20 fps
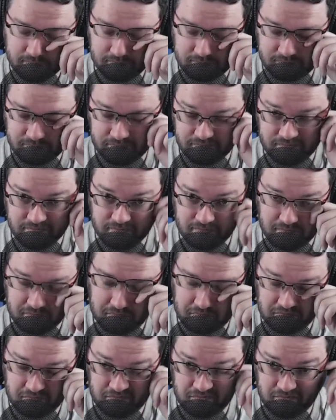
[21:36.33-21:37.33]

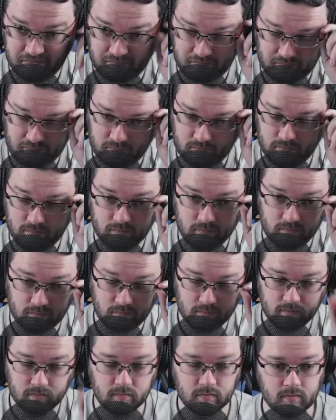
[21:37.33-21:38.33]

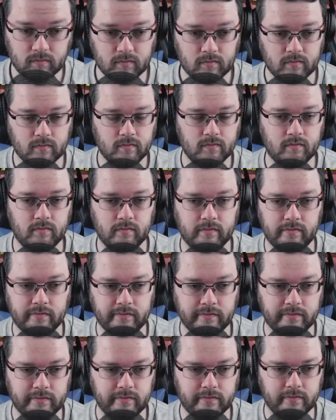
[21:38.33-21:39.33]

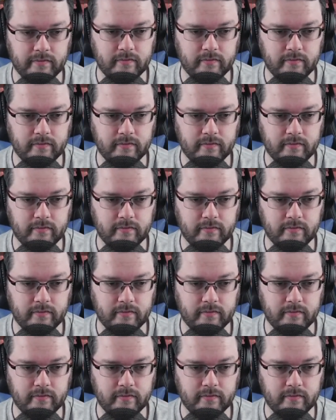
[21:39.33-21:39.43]
[no speech]